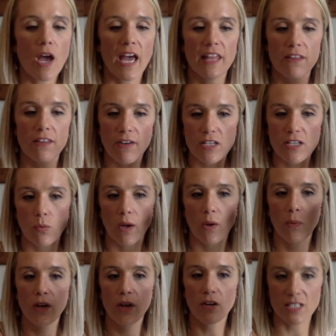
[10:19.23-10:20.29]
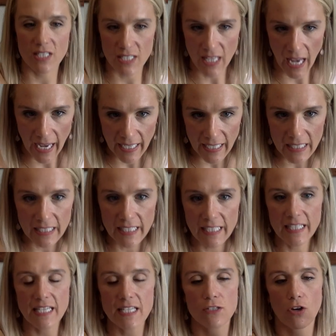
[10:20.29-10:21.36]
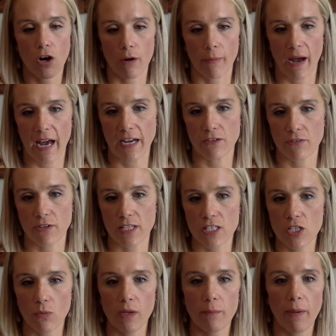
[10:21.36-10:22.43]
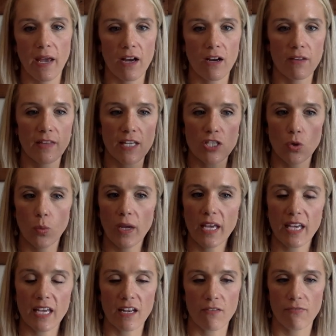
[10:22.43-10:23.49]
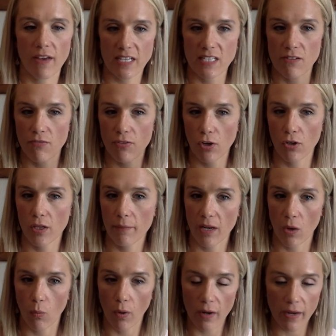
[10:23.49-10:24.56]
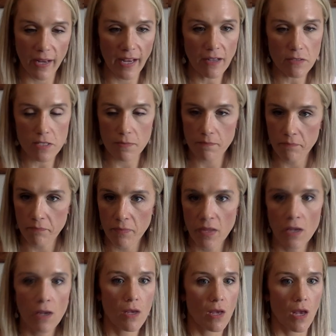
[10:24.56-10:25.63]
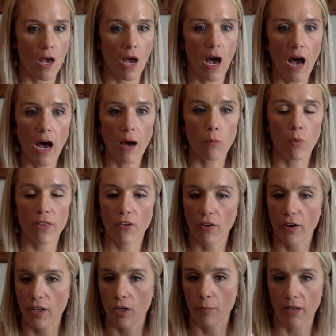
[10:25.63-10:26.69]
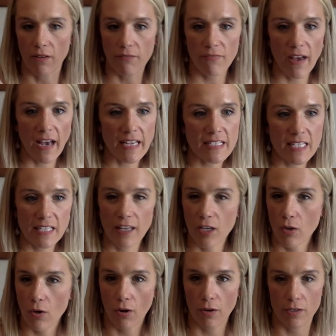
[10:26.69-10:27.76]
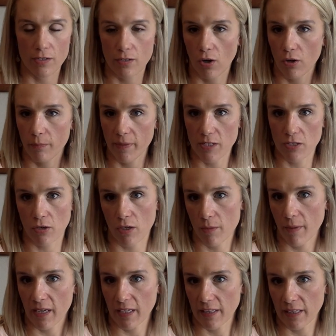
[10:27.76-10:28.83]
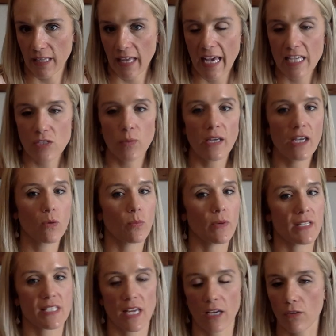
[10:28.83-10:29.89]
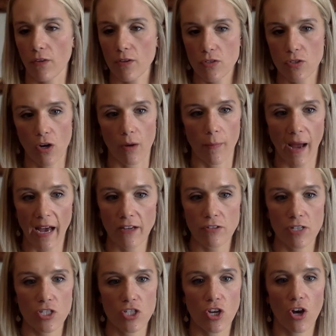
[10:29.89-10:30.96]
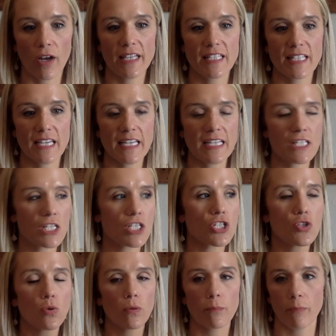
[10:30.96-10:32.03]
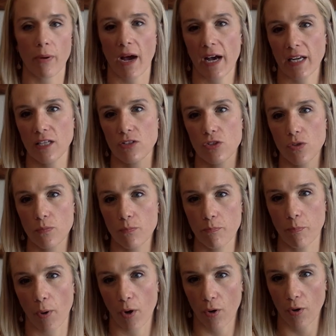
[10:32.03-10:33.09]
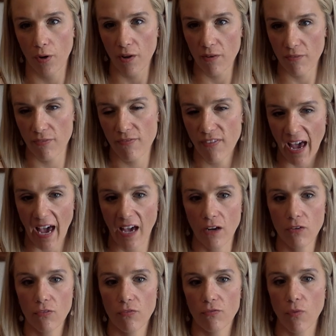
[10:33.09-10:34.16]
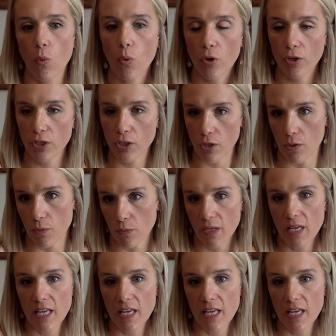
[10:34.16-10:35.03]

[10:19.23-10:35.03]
In the faster way, we are cycling these carbohydrates. So we pair these quick and effective 30-minute workouts with our intermittent fasting that you heard me talk about in last week. We cycle those carbohydrates, y'all. It teaches your body to burn fat for you.